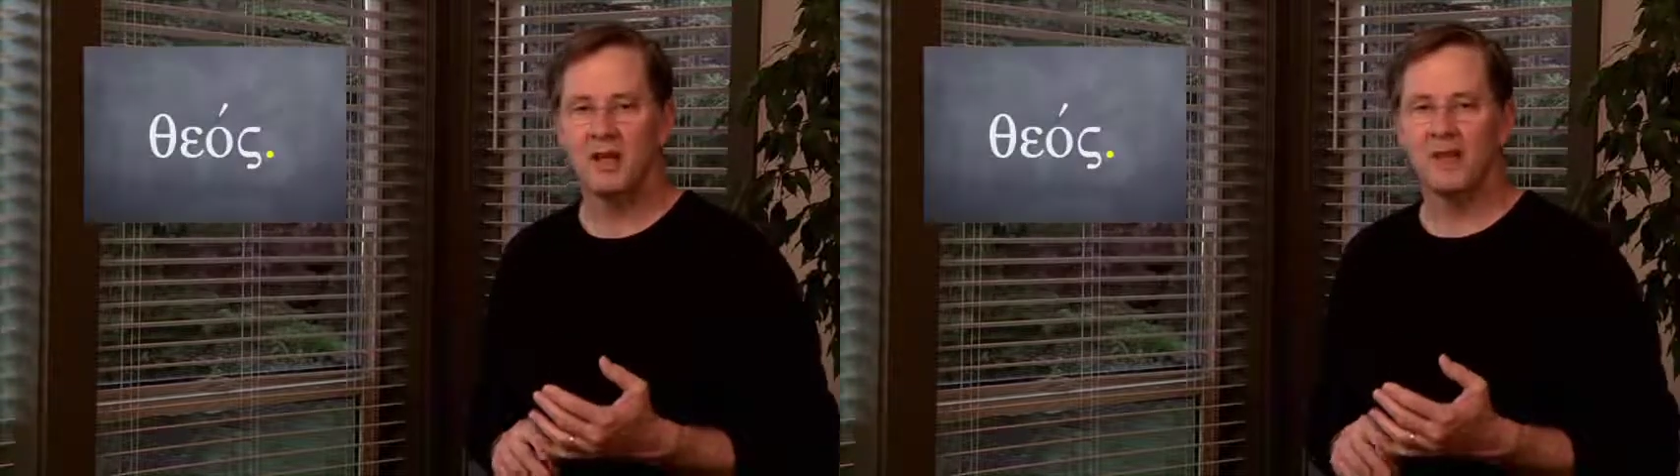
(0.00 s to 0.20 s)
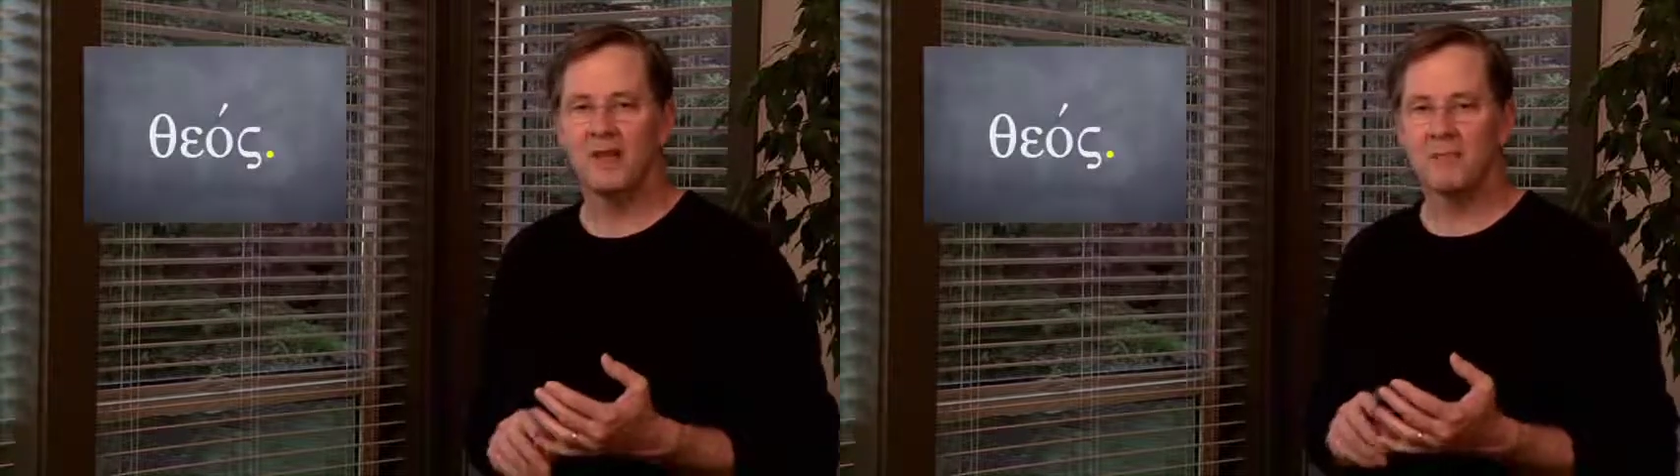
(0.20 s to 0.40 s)

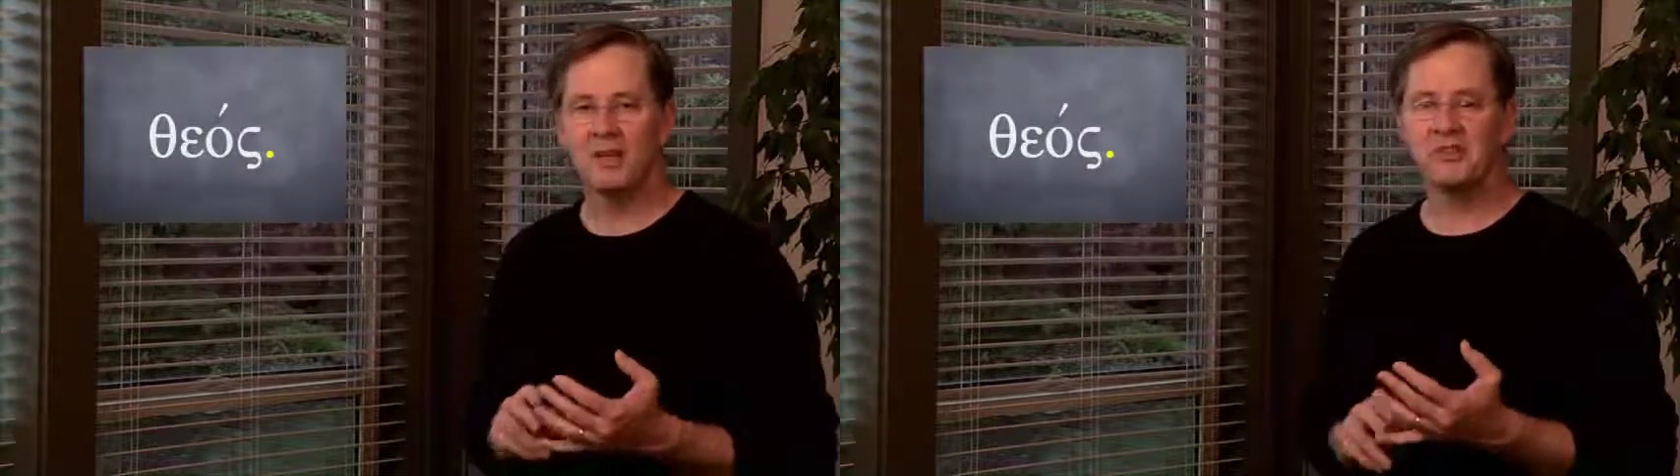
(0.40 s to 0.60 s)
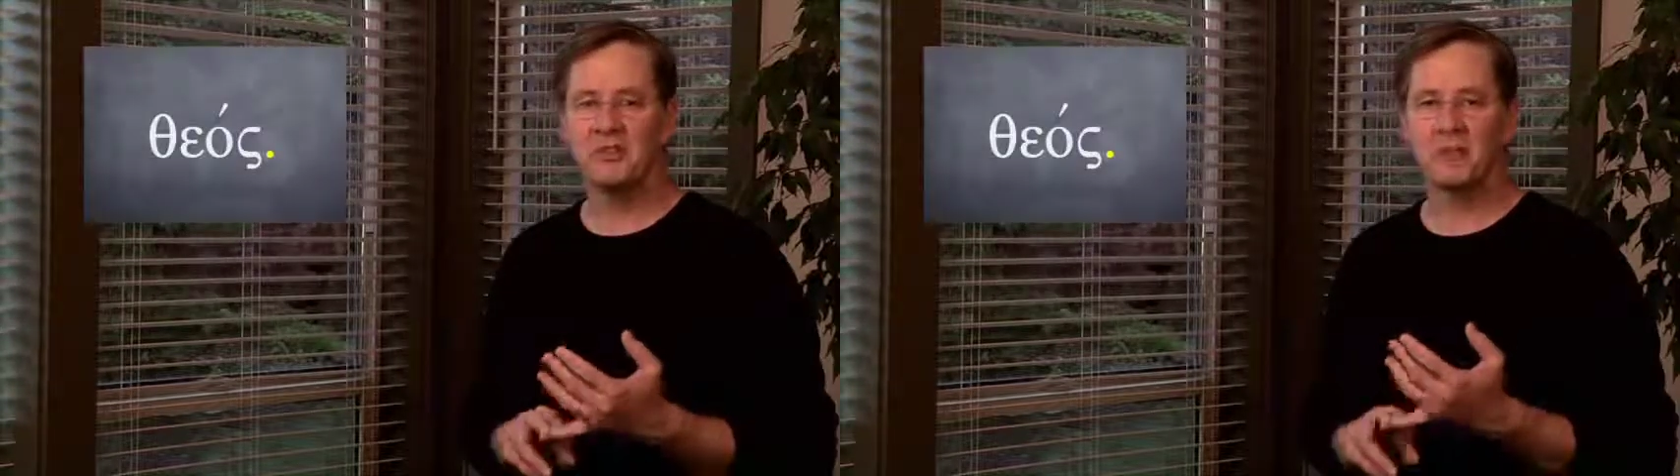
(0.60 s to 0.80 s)
In
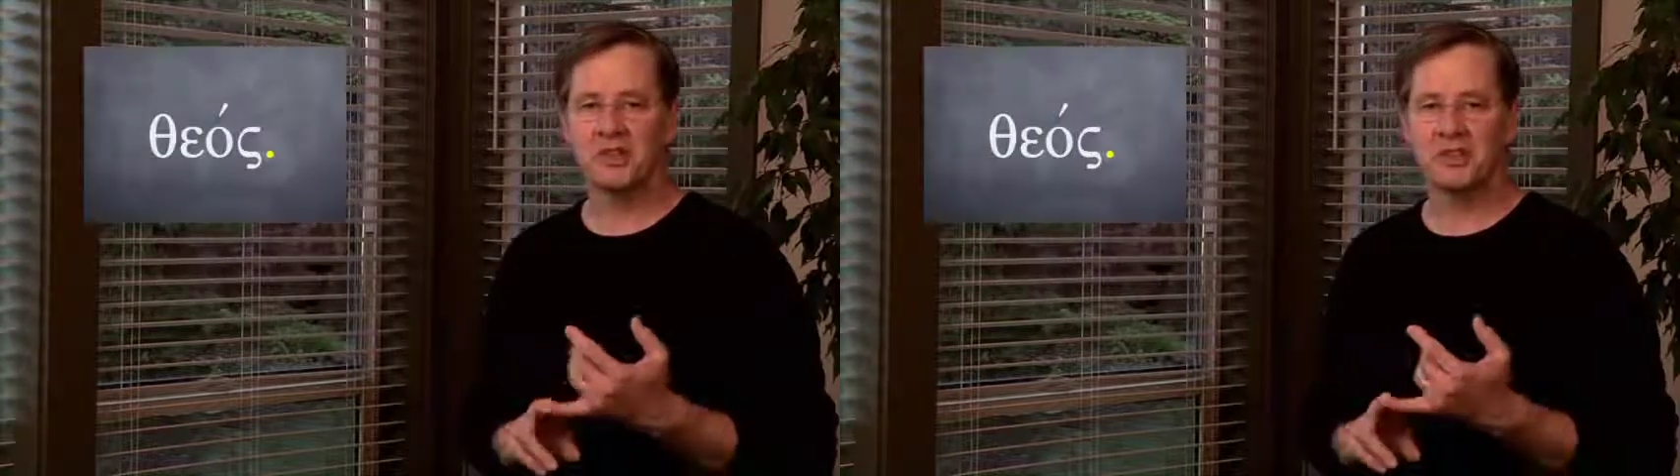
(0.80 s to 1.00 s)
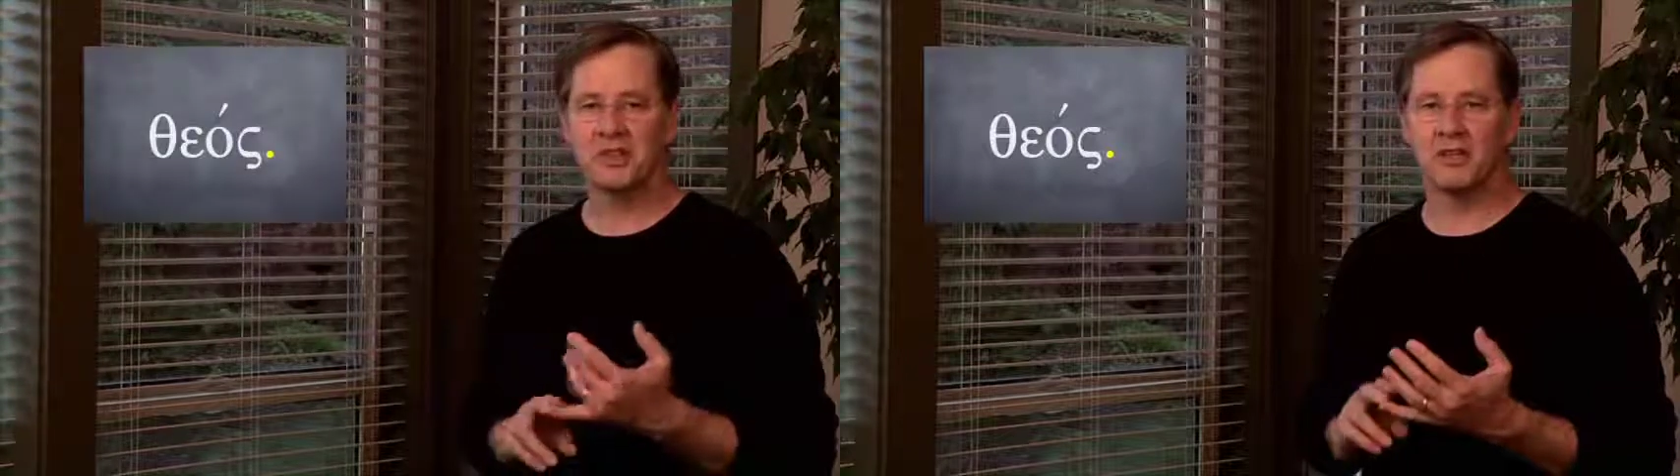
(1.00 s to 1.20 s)

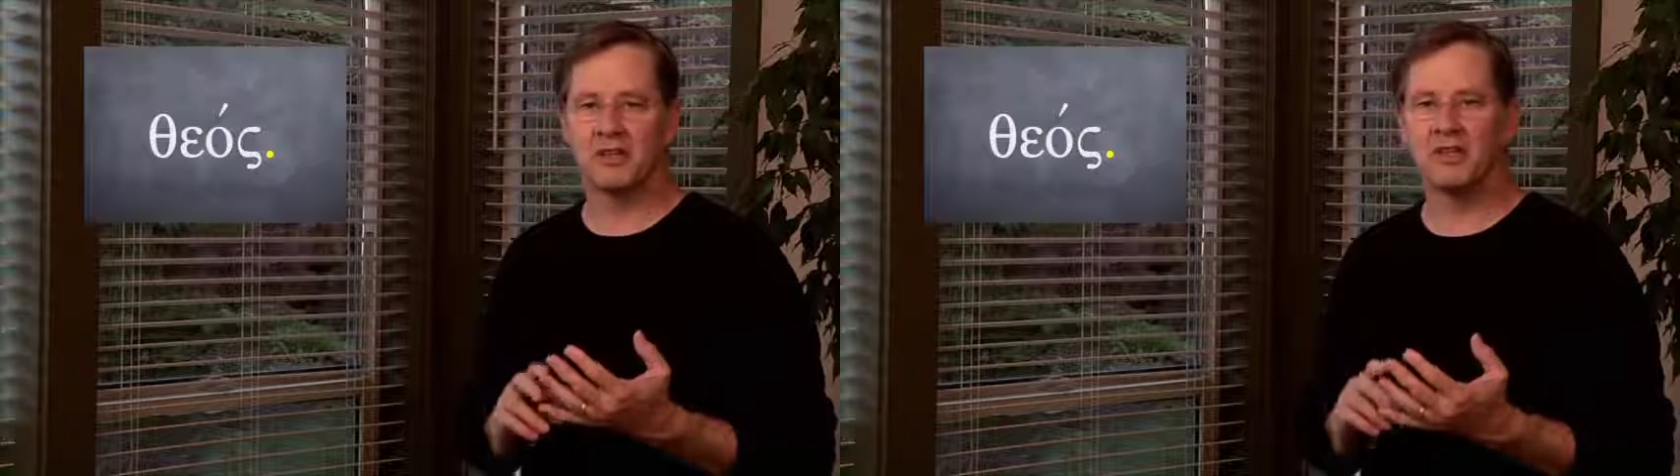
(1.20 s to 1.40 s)
punctuation,